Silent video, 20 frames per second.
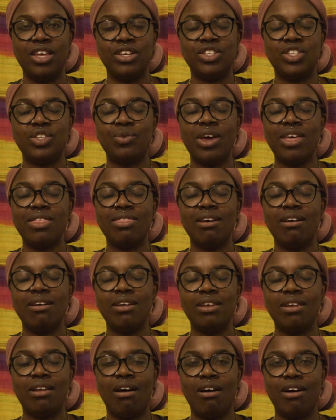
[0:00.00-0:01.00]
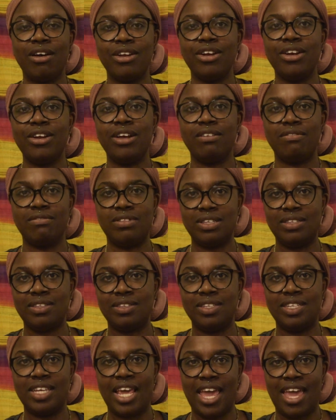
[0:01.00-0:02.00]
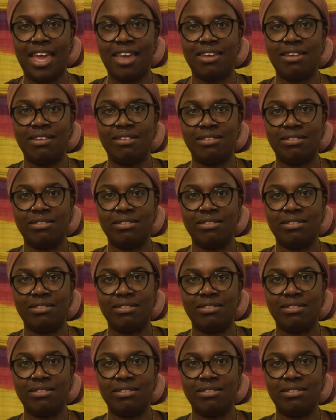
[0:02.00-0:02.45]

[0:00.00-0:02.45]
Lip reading: So I thought in honor of this day,